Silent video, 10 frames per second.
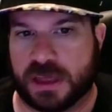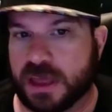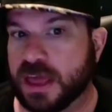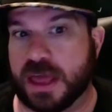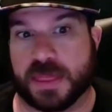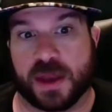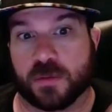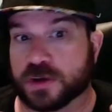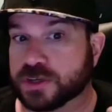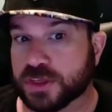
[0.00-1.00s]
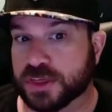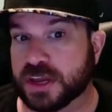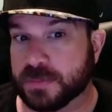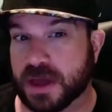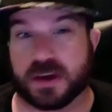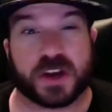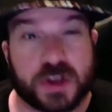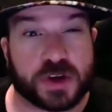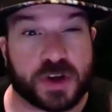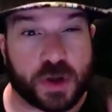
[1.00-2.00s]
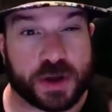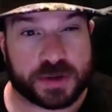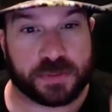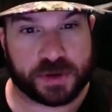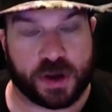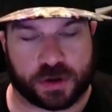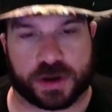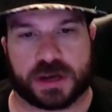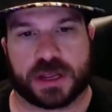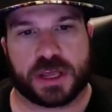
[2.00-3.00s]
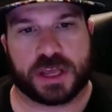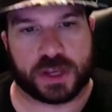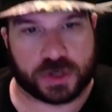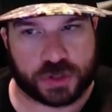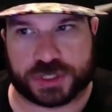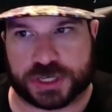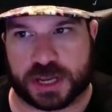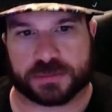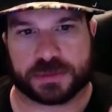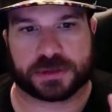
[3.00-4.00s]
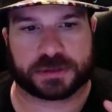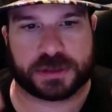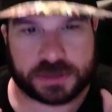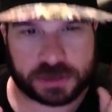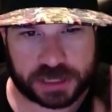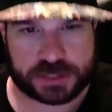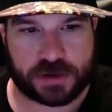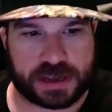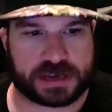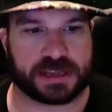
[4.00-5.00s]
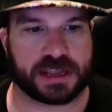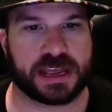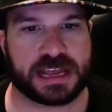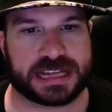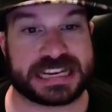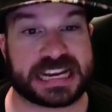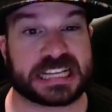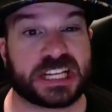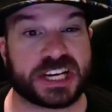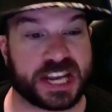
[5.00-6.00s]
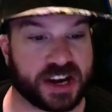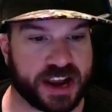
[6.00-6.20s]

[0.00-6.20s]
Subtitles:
And then I want you to think about, are you going to go ahead and pre-order it and do the same? So let's go ahead and let's take a look here at